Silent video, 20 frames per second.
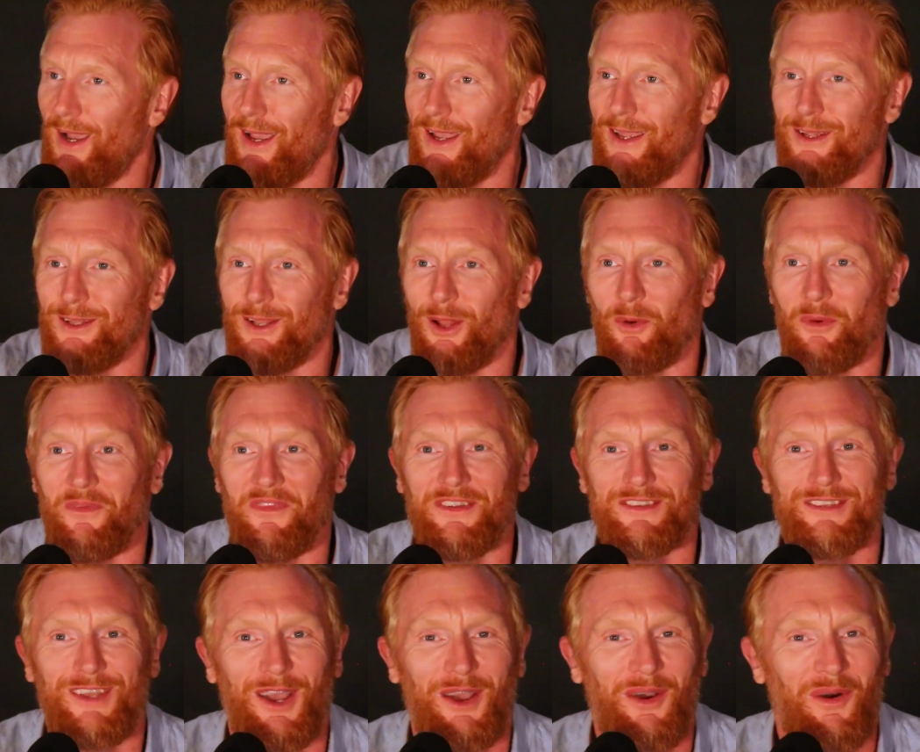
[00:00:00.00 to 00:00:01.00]
you know, in
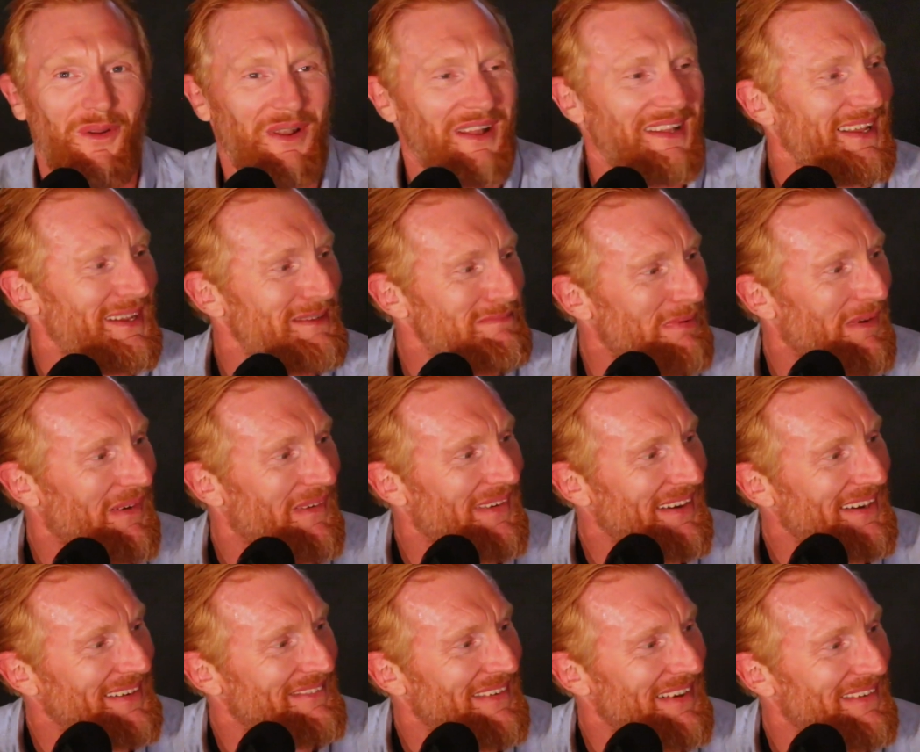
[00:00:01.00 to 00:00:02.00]
this holiday
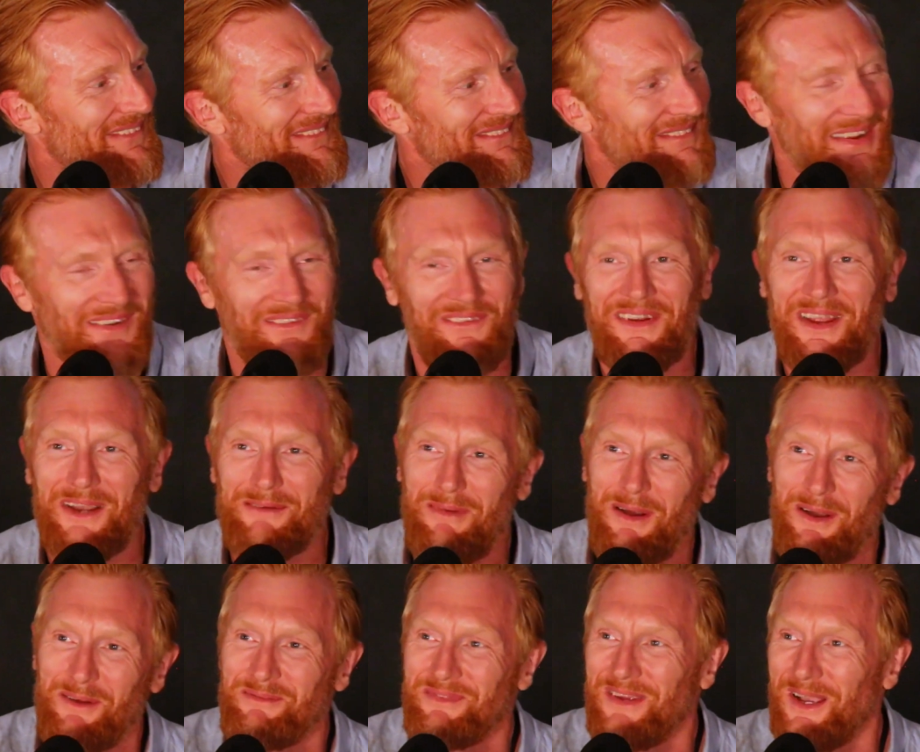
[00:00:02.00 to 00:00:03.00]
park where we all come
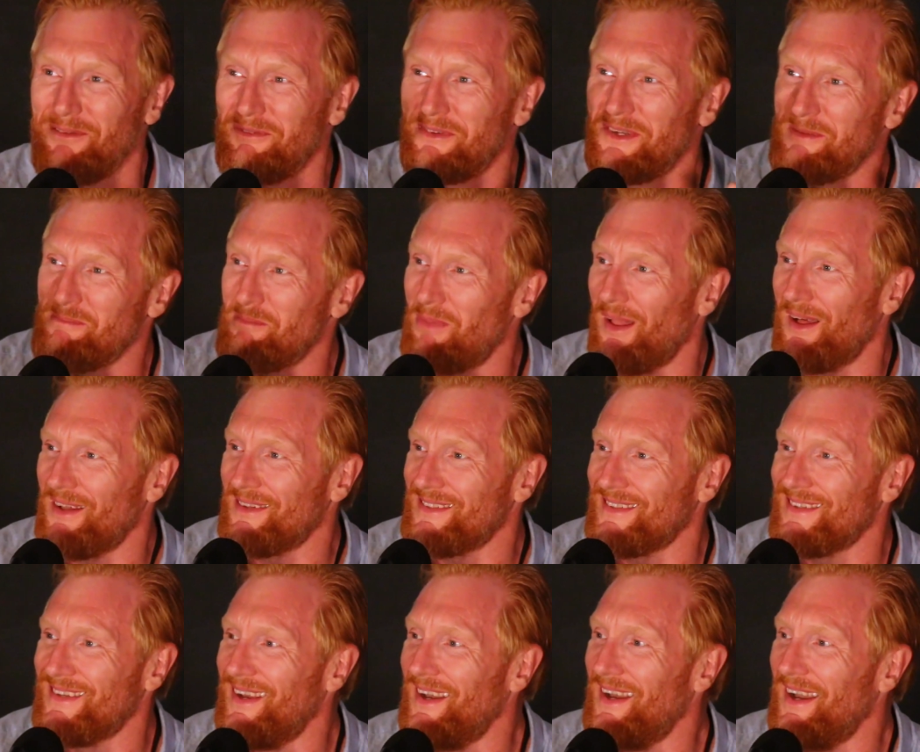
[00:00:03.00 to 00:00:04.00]
home covered in blood
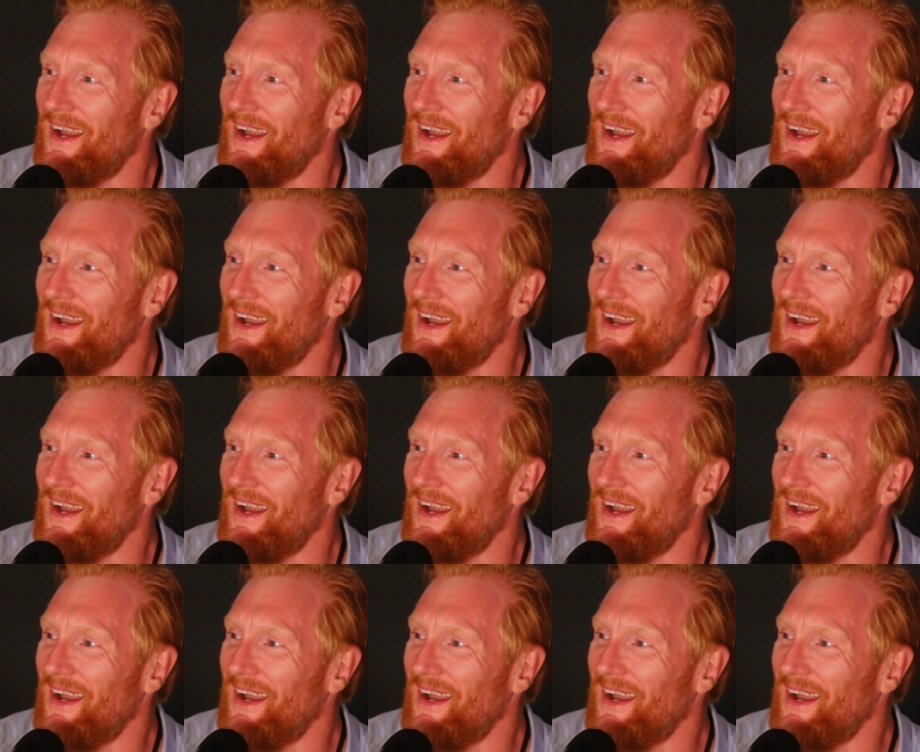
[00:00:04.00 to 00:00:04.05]
and